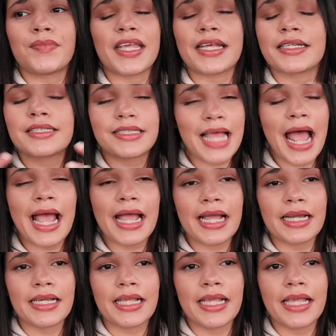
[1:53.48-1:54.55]

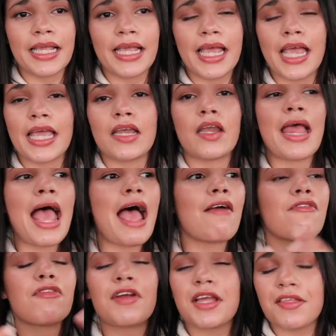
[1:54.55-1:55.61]
anxiety, and
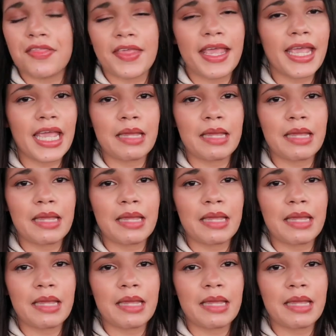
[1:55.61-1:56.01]
everything